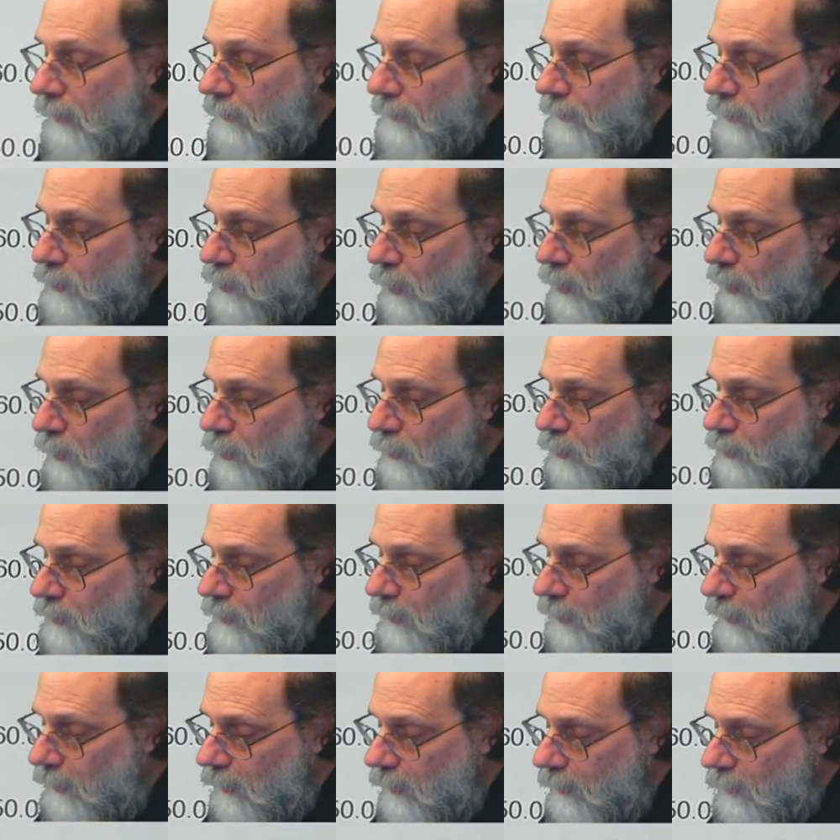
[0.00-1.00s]
The charge
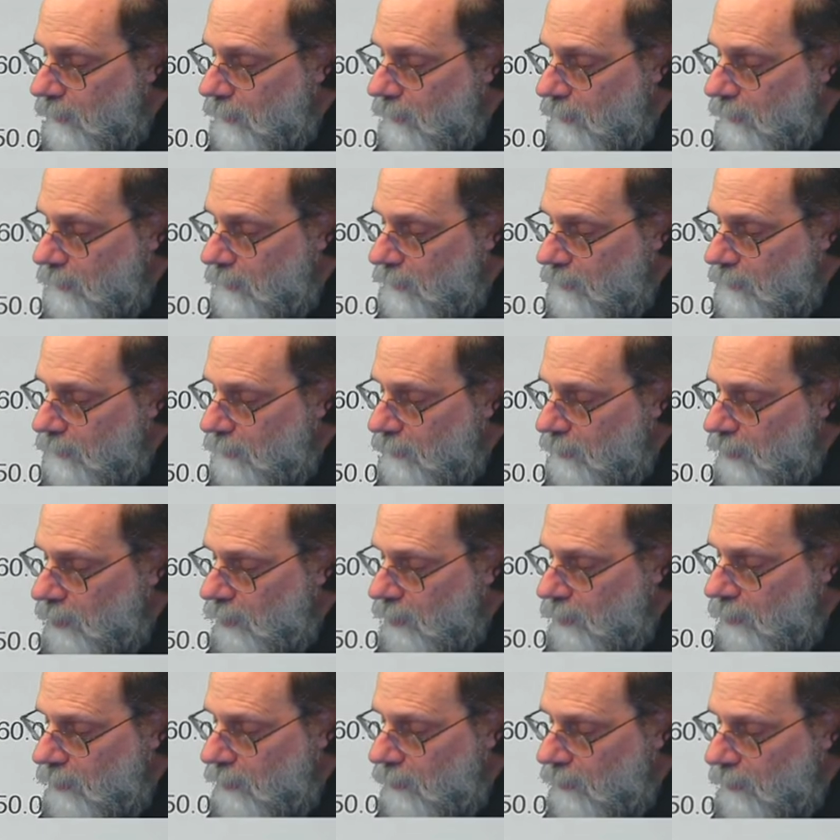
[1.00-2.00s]
there
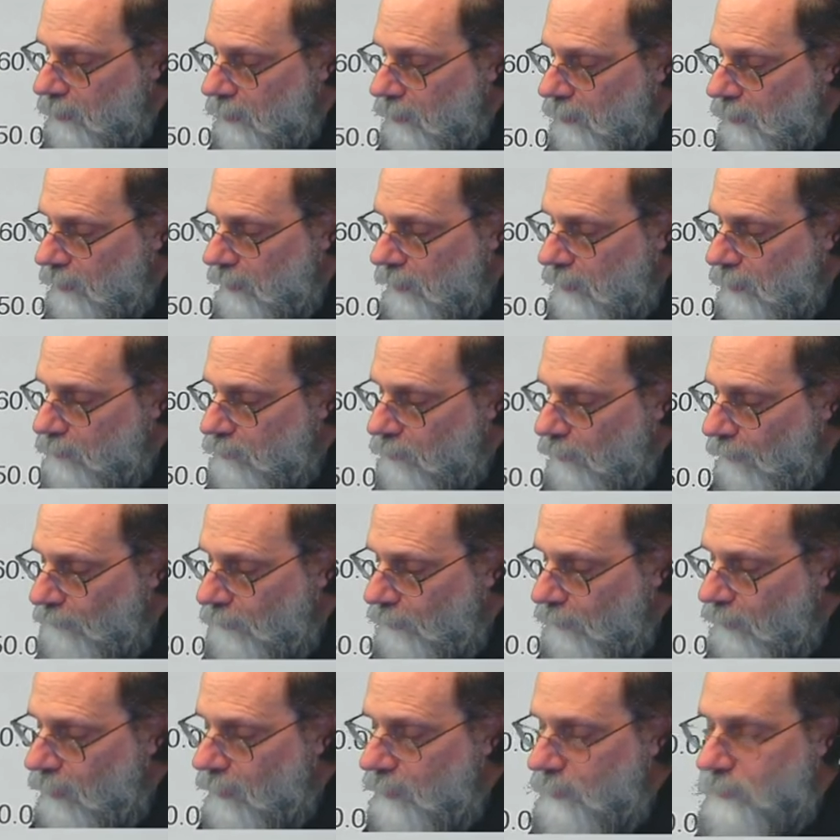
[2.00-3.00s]
is
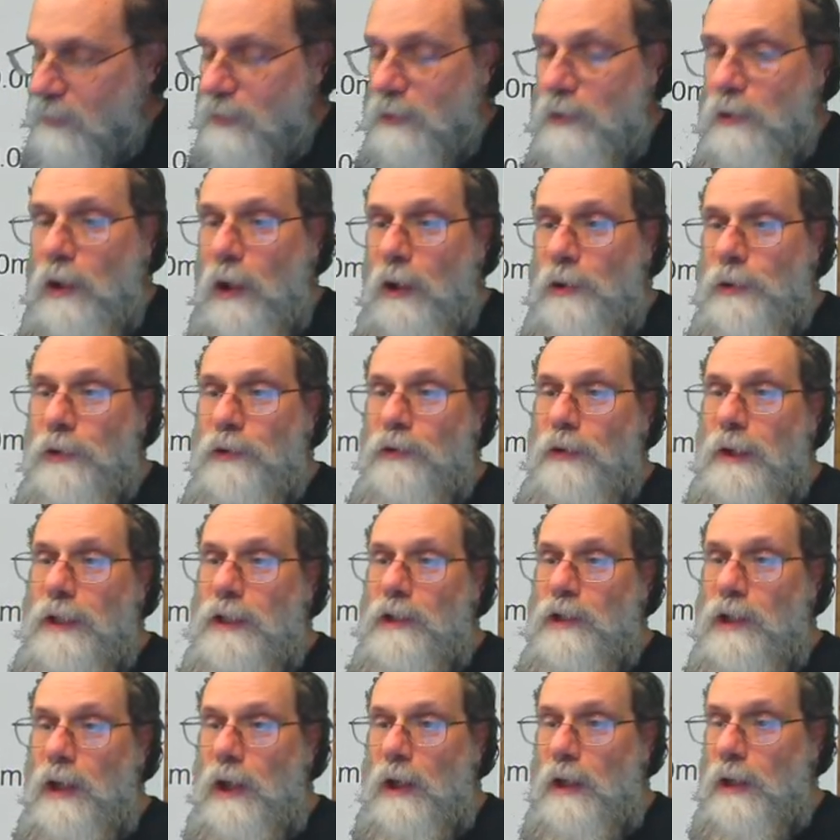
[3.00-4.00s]
roughly constant. It's called the
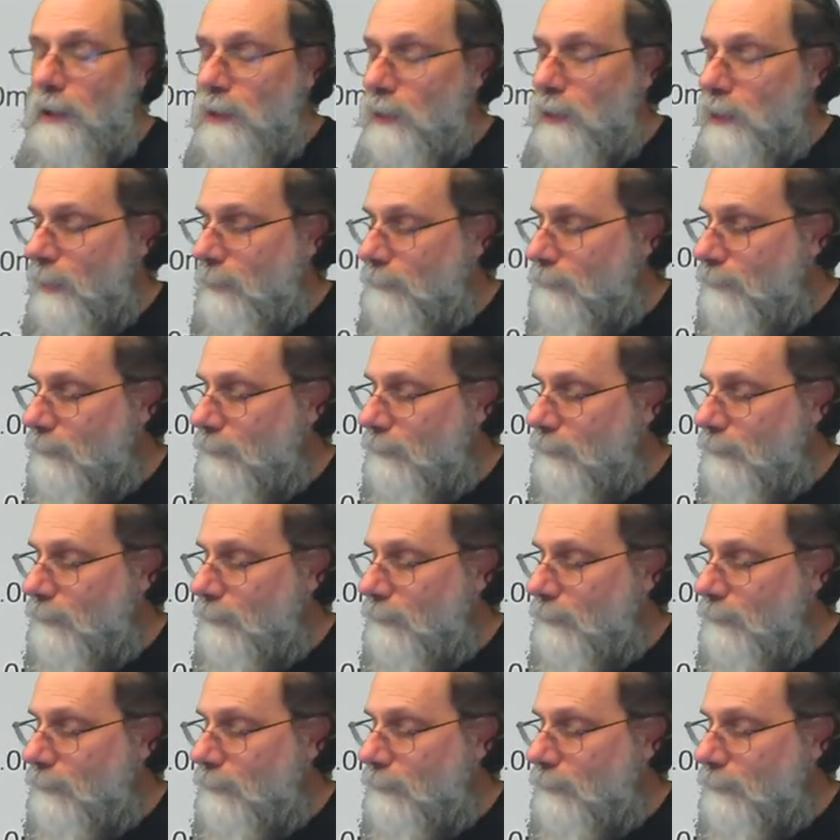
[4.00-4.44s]
drain charge.